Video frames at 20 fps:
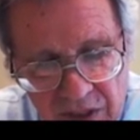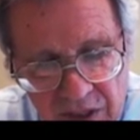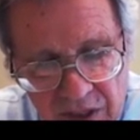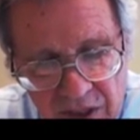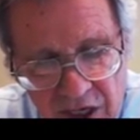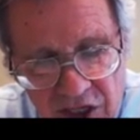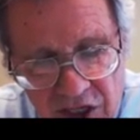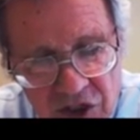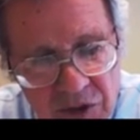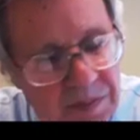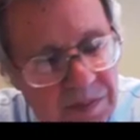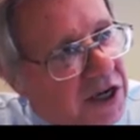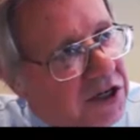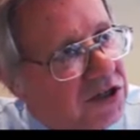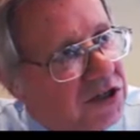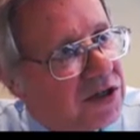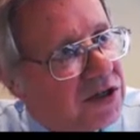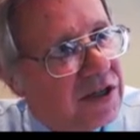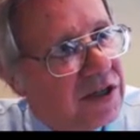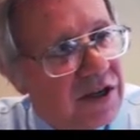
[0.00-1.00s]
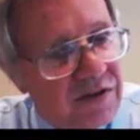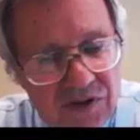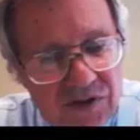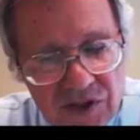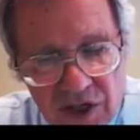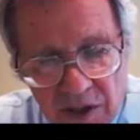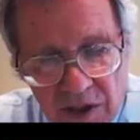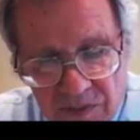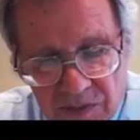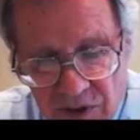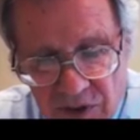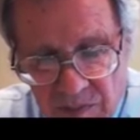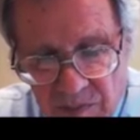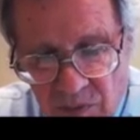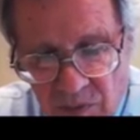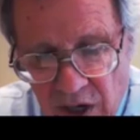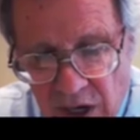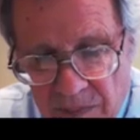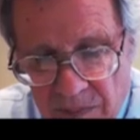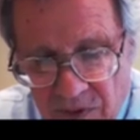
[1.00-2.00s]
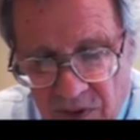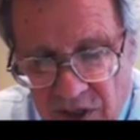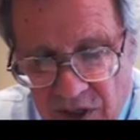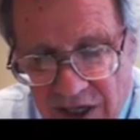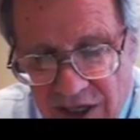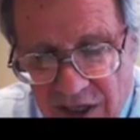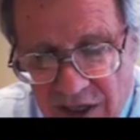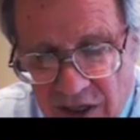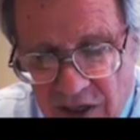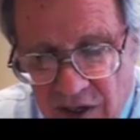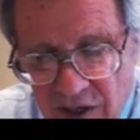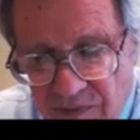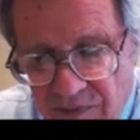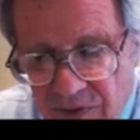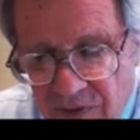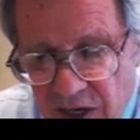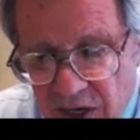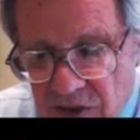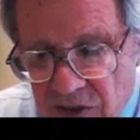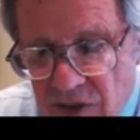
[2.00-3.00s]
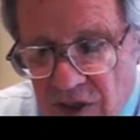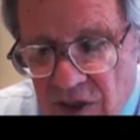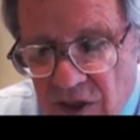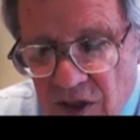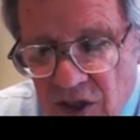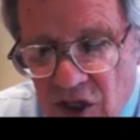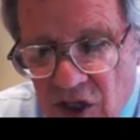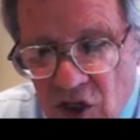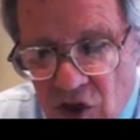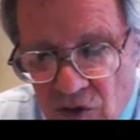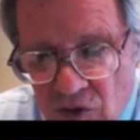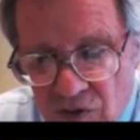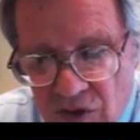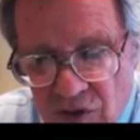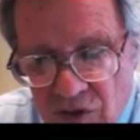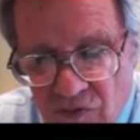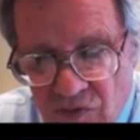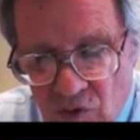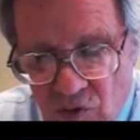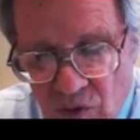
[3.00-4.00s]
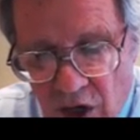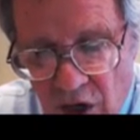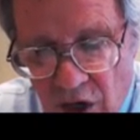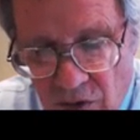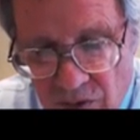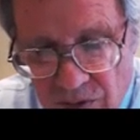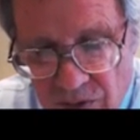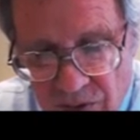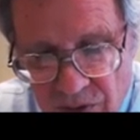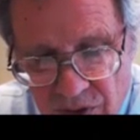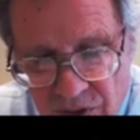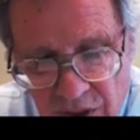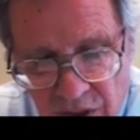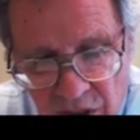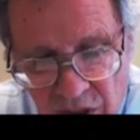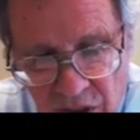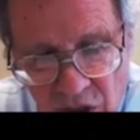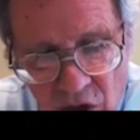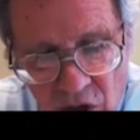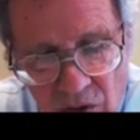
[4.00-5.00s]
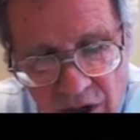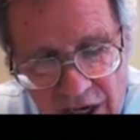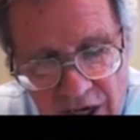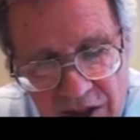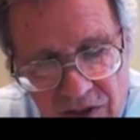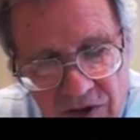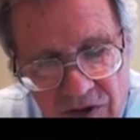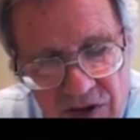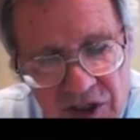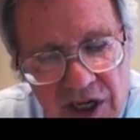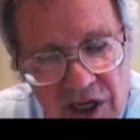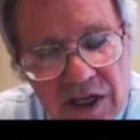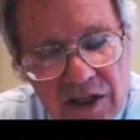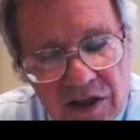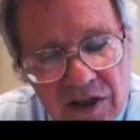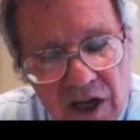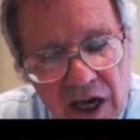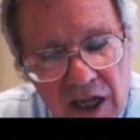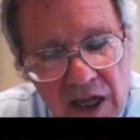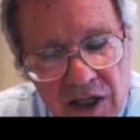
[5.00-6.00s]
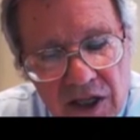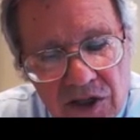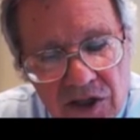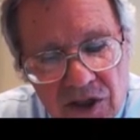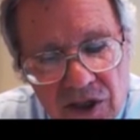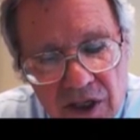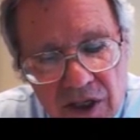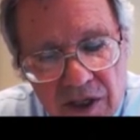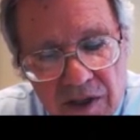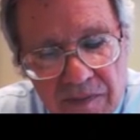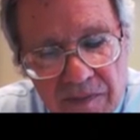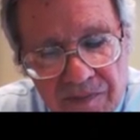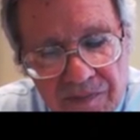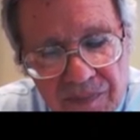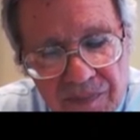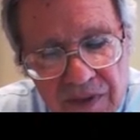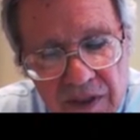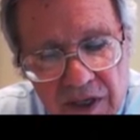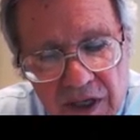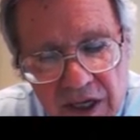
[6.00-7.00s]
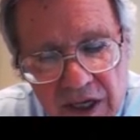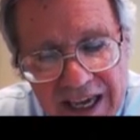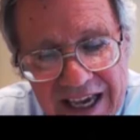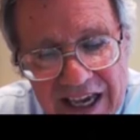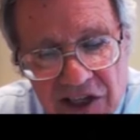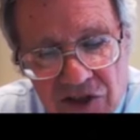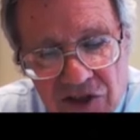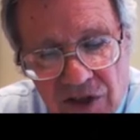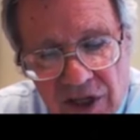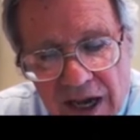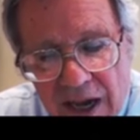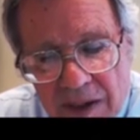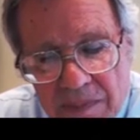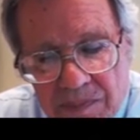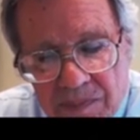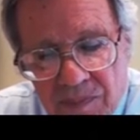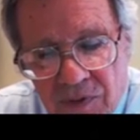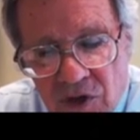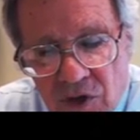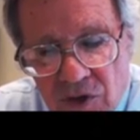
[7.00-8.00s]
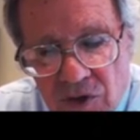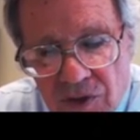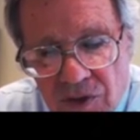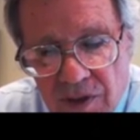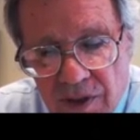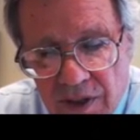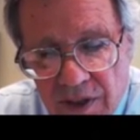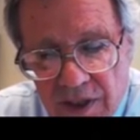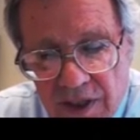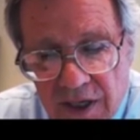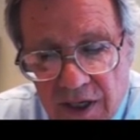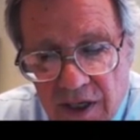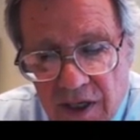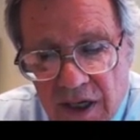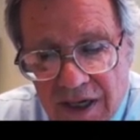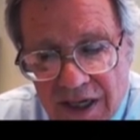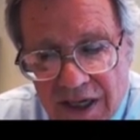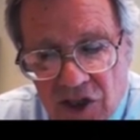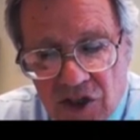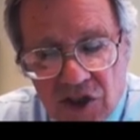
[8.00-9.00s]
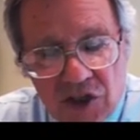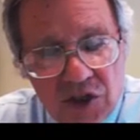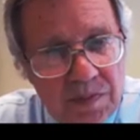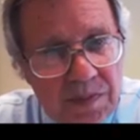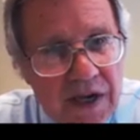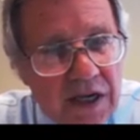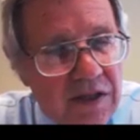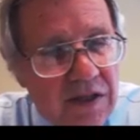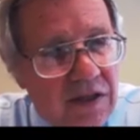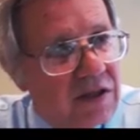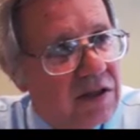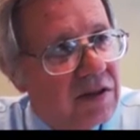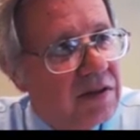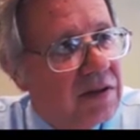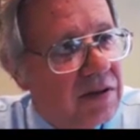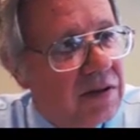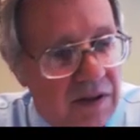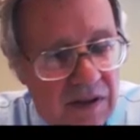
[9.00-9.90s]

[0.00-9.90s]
Inspection of subject property clarifies that the use of drones or other technology is not personally inspecting